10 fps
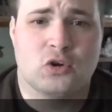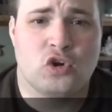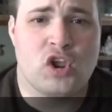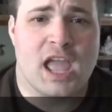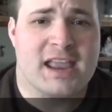
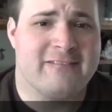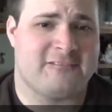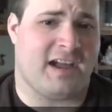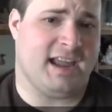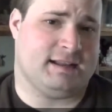create
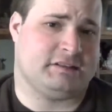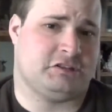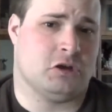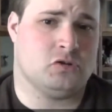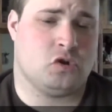fights.
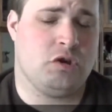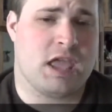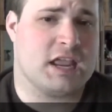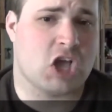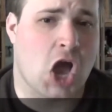Don't
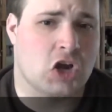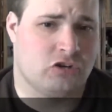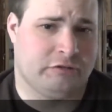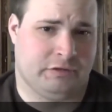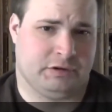create
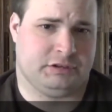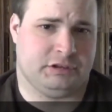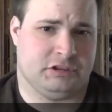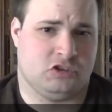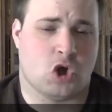
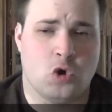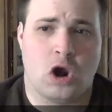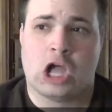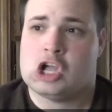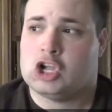controversies.
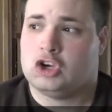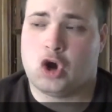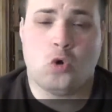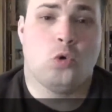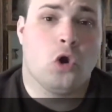
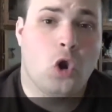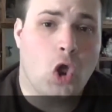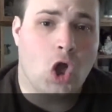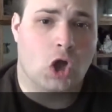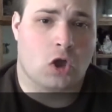Don't
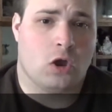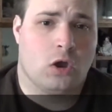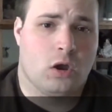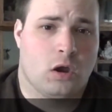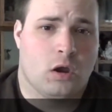look
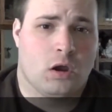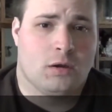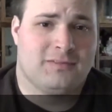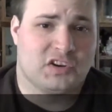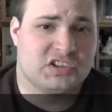
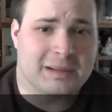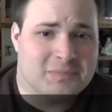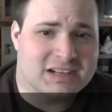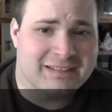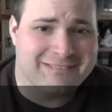for
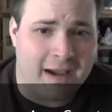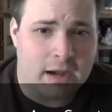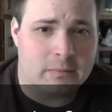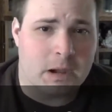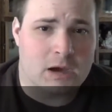something to
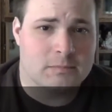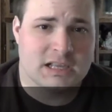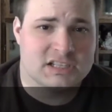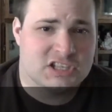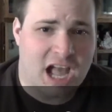fight about,
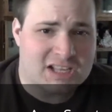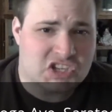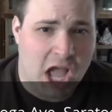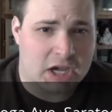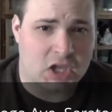because
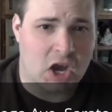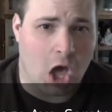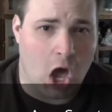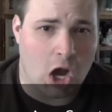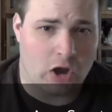God's not going to
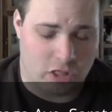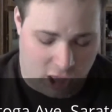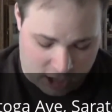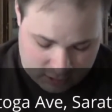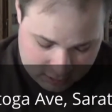honor
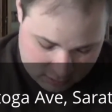that.